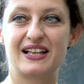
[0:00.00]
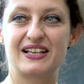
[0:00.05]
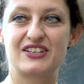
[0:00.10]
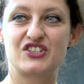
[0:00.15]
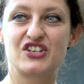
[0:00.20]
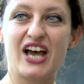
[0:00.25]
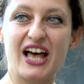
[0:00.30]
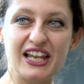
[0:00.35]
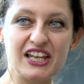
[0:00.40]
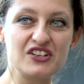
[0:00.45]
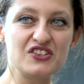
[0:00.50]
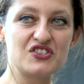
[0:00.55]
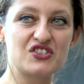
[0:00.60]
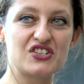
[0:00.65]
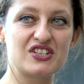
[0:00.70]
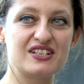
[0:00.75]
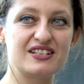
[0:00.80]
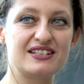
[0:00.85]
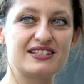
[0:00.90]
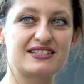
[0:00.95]

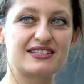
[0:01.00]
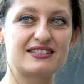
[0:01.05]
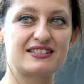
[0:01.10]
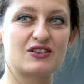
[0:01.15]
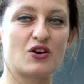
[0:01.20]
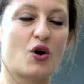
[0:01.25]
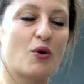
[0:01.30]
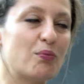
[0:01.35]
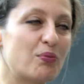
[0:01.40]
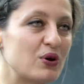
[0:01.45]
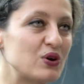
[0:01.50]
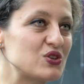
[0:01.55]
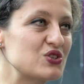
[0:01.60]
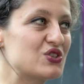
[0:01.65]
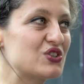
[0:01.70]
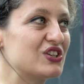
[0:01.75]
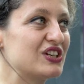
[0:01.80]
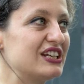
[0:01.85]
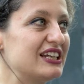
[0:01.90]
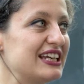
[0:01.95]
challenges,
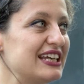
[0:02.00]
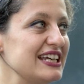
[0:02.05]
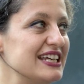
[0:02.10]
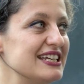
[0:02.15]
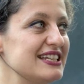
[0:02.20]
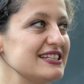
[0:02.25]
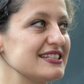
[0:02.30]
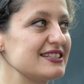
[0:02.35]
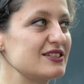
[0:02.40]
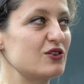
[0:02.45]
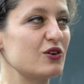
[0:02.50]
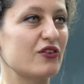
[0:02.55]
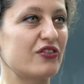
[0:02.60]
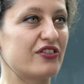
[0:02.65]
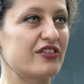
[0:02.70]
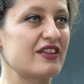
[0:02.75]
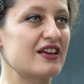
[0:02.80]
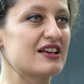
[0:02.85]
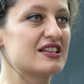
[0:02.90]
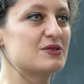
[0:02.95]
opportunities, good
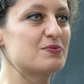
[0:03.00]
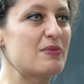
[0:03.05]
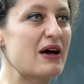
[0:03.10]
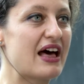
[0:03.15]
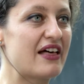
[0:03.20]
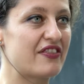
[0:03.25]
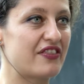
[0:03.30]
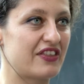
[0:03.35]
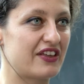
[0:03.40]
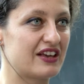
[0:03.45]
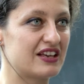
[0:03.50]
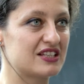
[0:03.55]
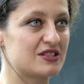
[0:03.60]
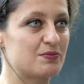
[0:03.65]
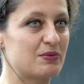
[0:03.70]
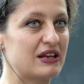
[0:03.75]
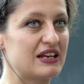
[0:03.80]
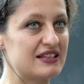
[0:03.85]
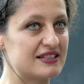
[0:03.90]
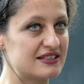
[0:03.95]
things, bad things,
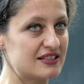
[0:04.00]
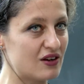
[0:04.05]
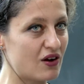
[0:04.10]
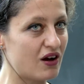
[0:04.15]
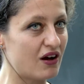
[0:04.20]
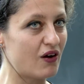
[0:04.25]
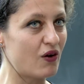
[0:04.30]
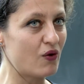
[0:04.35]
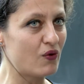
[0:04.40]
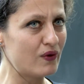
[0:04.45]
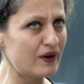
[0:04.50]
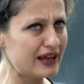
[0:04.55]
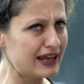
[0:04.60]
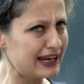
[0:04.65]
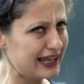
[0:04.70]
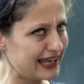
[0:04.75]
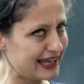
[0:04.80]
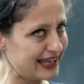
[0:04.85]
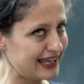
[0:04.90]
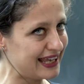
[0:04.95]
but it's
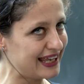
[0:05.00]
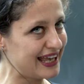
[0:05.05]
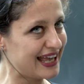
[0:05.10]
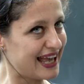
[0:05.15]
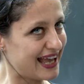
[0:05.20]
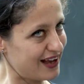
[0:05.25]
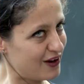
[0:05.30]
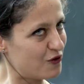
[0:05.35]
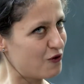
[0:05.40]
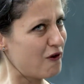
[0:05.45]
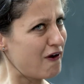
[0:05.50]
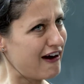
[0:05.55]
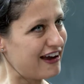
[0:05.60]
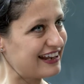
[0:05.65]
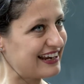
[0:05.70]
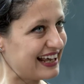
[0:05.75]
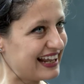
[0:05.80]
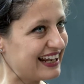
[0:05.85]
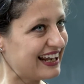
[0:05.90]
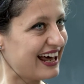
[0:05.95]
already
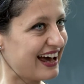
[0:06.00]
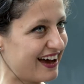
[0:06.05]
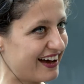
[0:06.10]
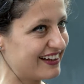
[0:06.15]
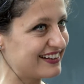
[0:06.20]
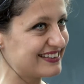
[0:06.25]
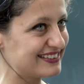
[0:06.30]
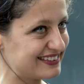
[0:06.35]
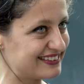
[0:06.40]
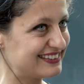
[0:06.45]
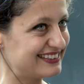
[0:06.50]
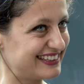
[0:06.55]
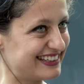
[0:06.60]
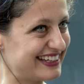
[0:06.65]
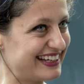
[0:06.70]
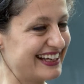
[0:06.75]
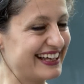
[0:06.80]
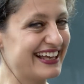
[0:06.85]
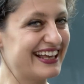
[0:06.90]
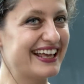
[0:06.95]
quite a lot.
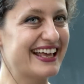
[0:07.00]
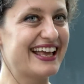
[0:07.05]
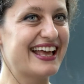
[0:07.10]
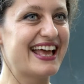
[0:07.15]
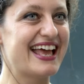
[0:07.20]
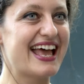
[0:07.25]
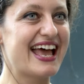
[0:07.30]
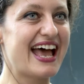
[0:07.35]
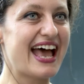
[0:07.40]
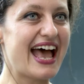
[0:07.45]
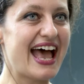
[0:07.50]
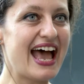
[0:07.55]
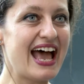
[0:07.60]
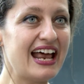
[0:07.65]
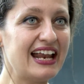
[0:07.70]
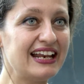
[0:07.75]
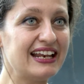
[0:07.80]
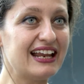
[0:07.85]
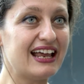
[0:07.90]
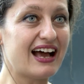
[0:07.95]

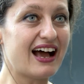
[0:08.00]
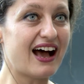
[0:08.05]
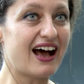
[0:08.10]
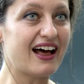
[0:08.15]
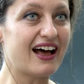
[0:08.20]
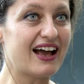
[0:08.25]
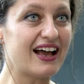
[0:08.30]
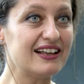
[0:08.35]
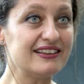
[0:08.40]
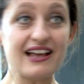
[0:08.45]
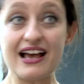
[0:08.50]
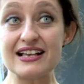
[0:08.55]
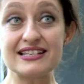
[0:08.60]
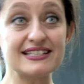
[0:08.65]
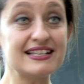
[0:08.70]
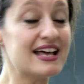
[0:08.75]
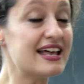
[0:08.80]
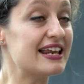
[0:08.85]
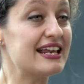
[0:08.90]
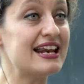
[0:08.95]
And
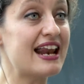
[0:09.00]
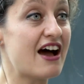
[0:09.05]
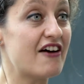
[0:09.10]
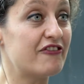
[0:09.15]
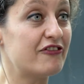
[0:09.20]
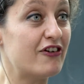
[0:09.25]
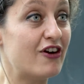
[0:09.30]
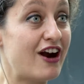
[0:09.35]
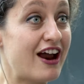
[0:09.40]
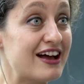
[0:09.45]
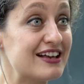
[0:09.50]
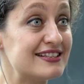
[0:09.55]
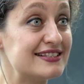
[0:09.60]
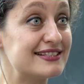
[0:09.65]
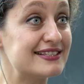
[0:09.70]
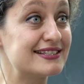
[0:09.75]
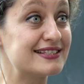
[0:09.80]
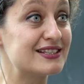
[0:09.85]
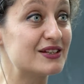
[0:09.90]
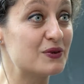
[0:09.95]
that's not enough for
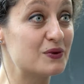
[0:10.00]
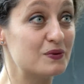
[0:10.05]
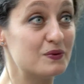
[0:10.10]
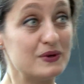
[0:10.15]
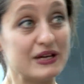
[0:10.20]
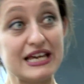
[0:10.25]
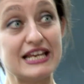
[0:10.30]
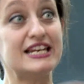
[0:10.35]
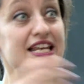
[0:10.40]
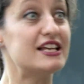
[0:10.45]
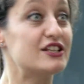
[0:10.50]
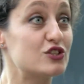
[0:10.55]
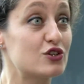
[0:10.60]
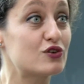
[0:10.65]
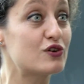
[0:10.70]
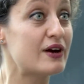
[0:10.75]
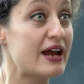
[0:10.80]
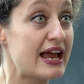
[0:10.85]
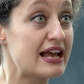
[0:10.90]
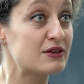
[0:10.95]
us. We need to
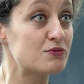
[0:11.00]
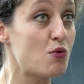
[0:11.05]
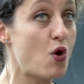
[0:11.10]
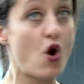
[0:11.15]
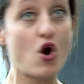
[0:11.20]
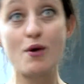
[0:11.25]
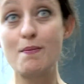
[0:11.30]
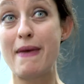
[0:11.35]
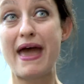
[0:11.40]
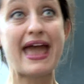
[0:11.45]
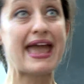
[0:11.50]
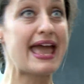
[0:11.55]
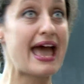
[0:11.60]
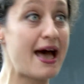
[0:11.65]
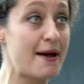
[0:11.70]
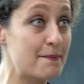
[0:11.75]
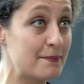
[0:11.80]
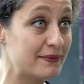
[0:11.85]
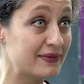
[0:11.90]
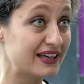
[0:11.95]
create more
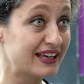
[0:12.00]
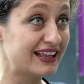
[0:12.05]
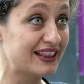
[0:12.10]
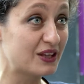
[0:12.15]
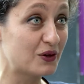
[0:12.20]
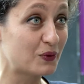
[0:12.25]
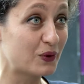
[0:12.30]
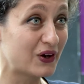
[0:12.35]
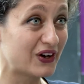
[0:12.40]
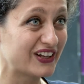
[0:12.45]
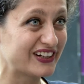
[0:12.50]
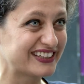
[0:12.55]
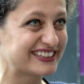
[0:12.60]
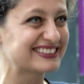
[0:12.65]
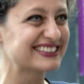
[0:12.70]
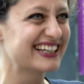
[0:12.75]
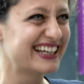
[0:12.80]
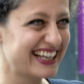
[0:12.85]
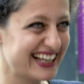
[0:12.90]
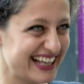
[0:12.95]
mayhem in the world.
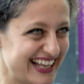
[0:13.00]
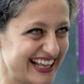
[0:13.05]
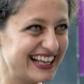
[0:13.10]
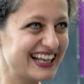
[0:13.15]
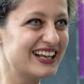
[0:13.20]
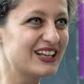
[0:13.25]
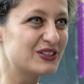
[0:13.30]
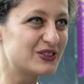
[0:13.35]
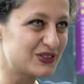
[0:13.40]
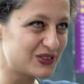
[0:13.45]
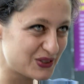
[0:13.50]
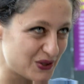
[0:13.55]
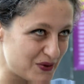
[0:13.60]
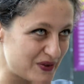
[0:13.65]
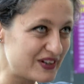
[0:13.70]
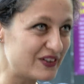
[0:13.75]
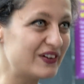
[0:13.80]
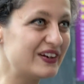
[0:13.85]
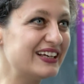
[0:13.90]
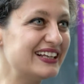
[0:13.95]
So
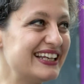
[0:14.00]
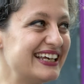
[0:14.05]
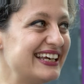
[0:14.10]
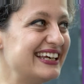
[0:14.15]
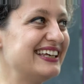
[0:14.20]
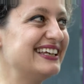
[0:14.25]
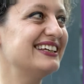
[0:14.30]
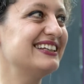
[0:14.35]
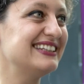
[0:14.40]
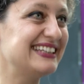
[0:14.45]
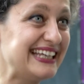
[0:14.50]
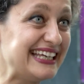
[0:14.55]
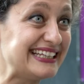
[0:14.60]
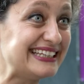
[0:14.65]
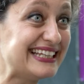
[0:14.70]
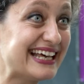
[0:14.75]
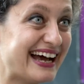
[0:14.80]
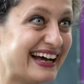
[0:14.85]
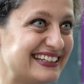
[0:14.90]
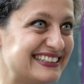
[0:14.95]
we really need
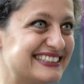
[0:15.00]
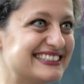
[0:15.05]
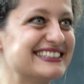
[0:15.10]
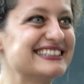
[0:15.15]
that?